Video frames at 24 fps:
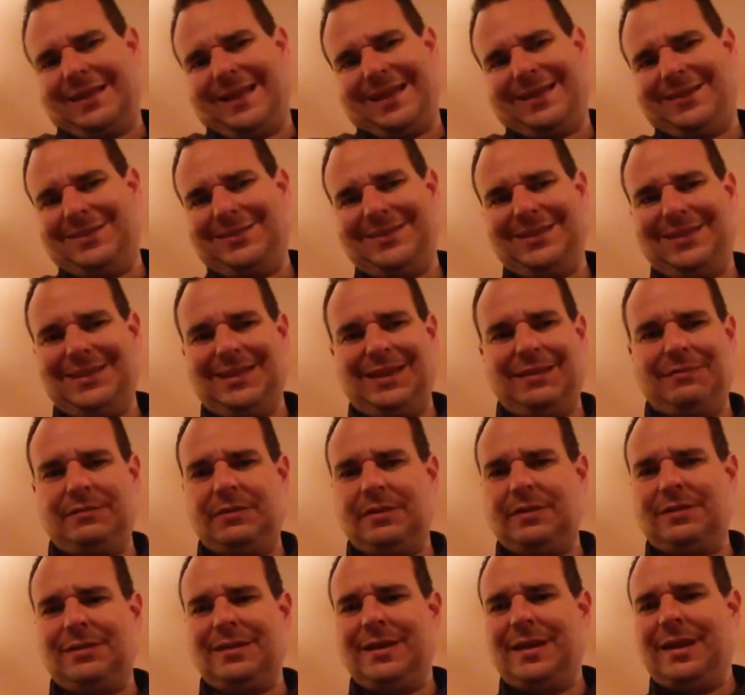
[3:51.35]
I couldn't leave
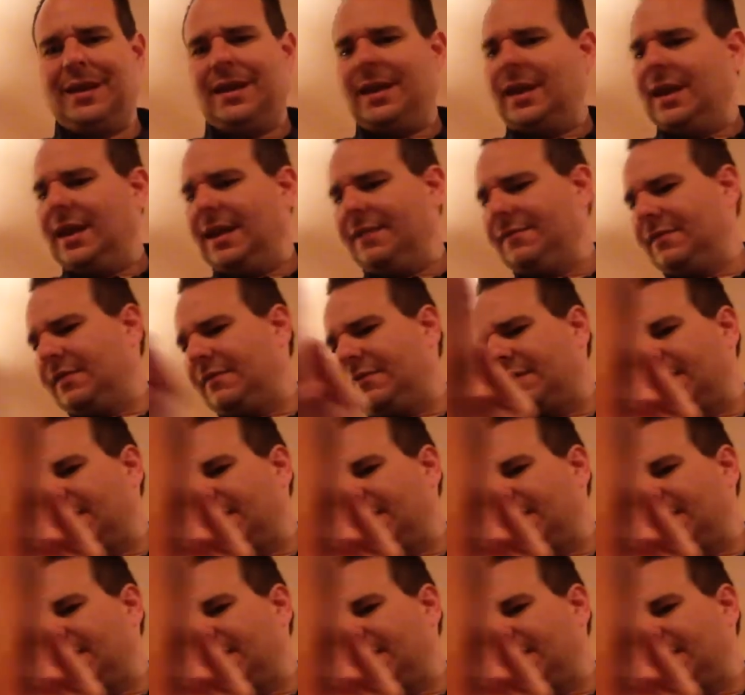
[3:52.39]
it even if